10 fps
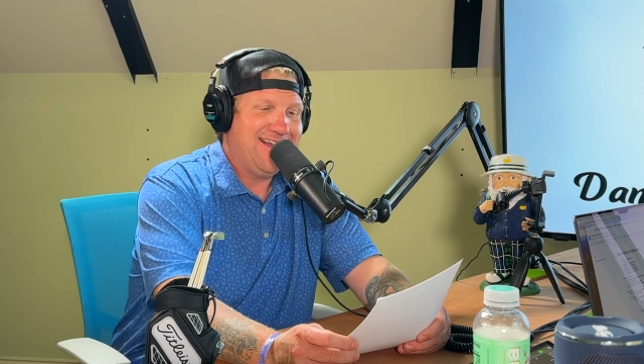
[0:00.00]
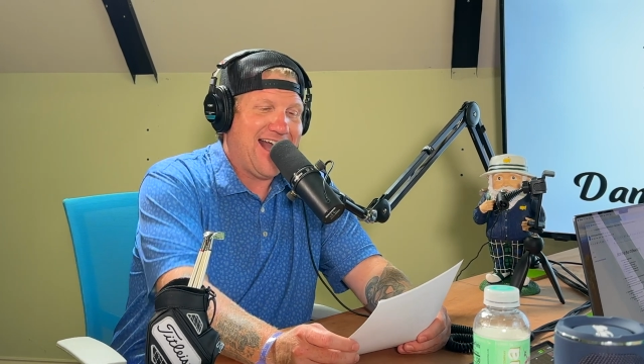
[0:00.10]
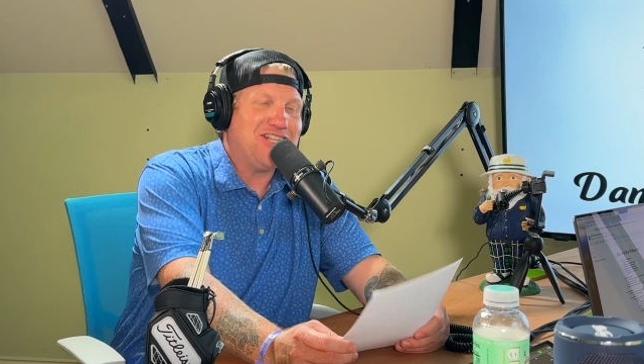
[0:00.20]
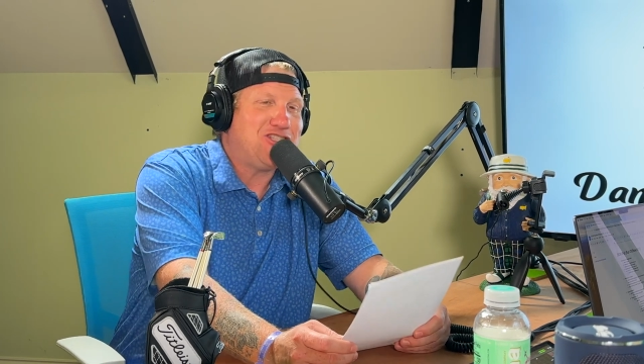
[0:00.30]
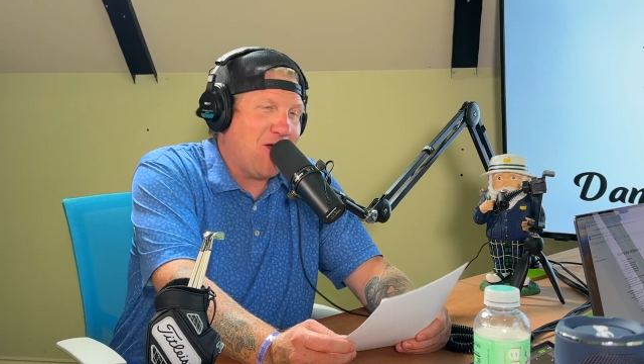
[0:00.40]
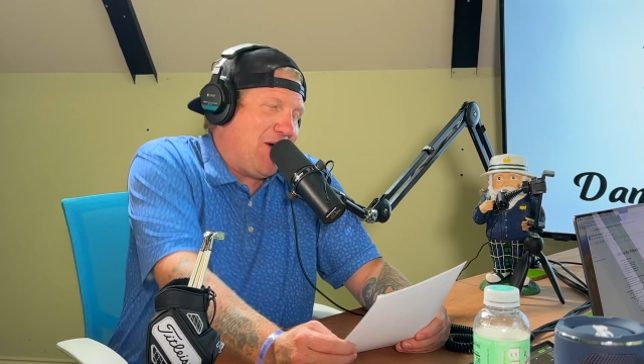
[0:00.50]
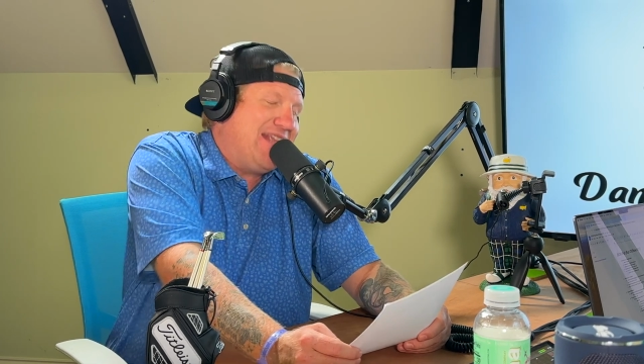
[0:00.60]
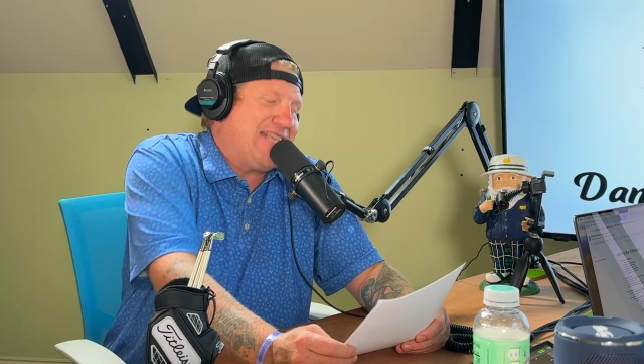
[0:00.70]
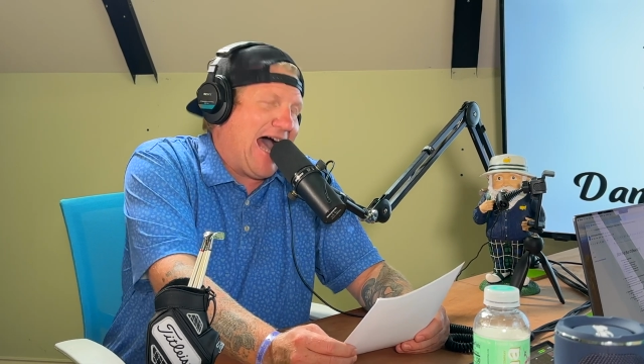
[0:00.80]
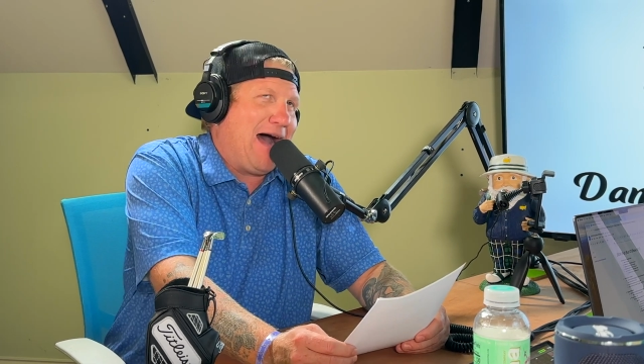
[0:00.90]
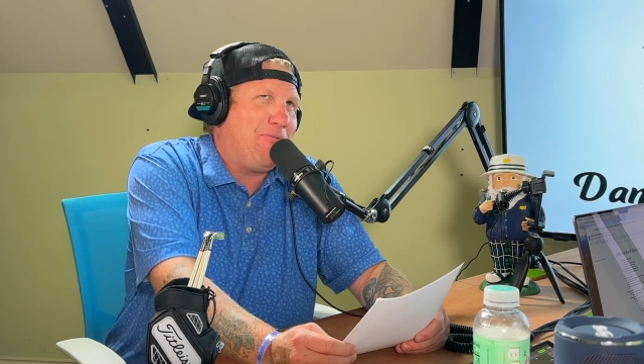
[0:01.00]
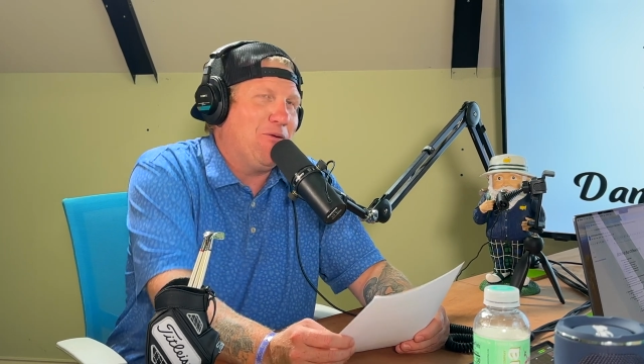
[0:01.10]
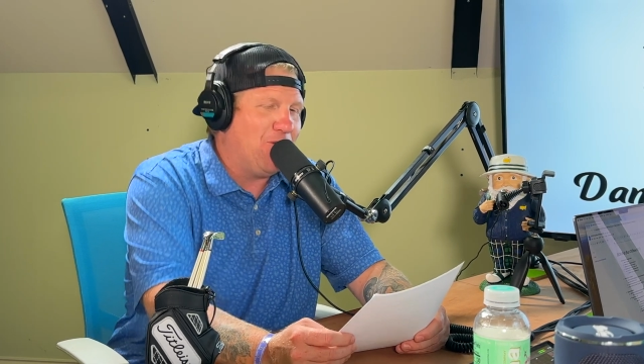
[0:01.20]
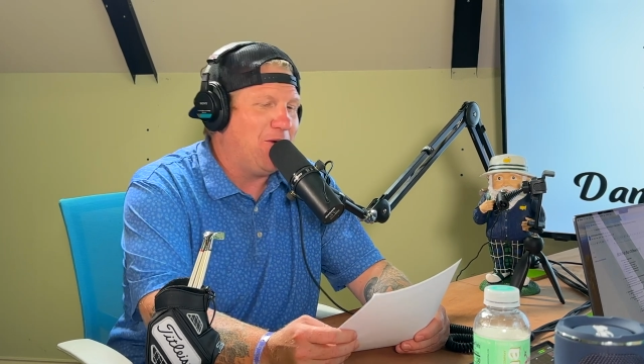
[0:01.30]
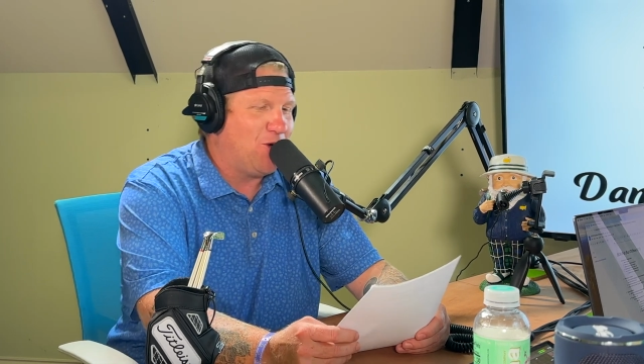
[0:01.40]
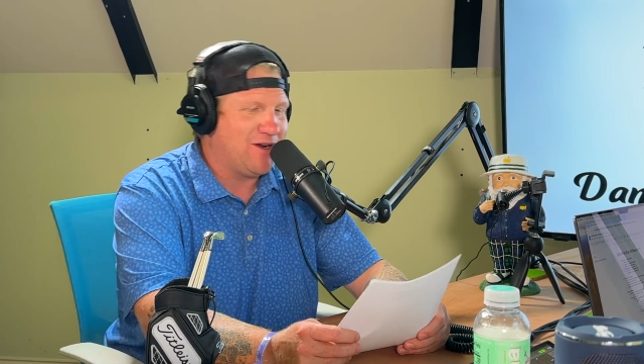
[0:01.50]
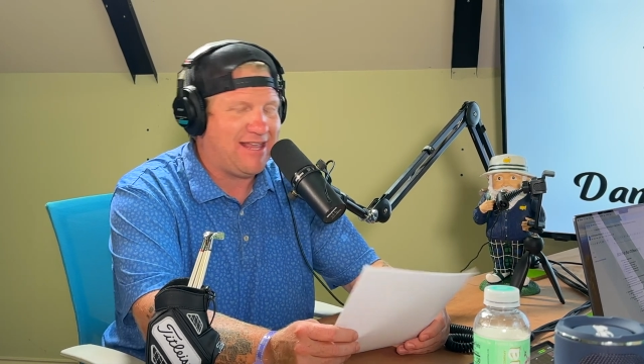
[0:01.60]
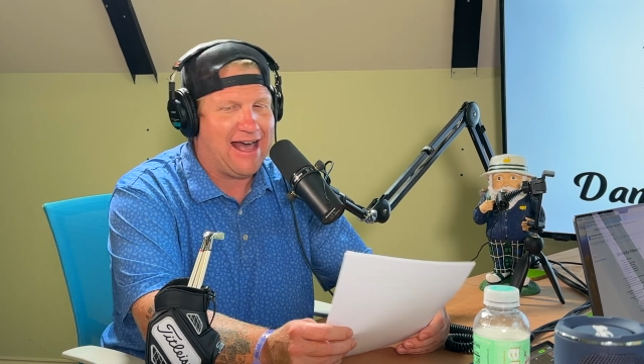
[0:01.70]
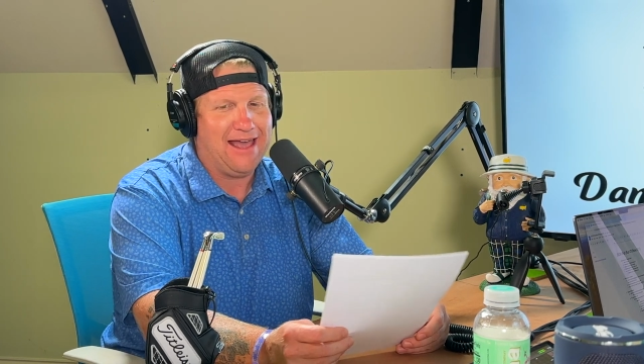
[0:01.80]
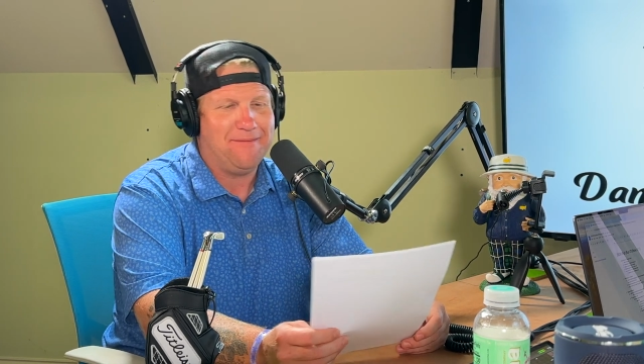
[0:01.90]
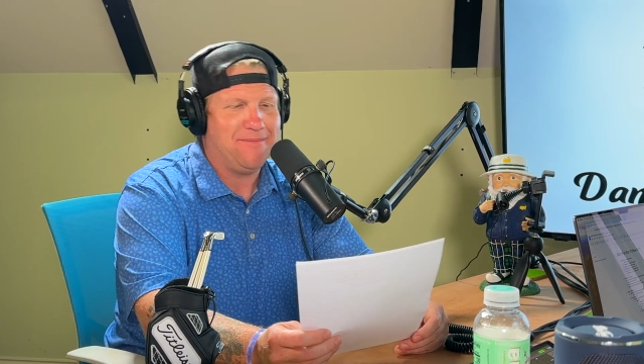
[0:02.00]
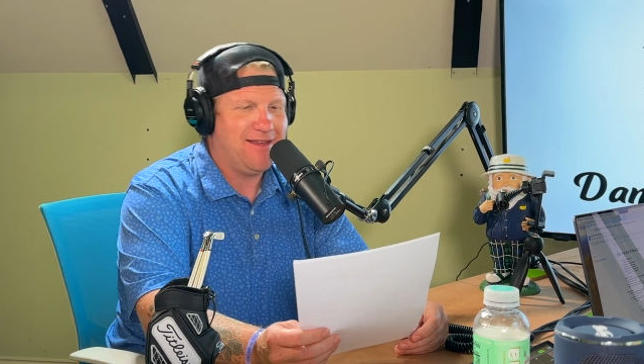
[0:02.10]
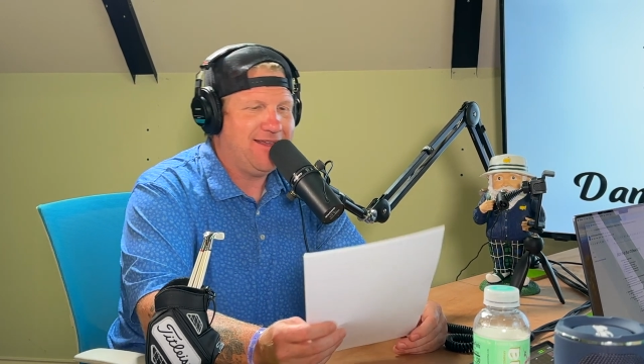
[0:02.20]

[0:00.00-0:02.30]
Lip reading: I just don't want to top it one more time.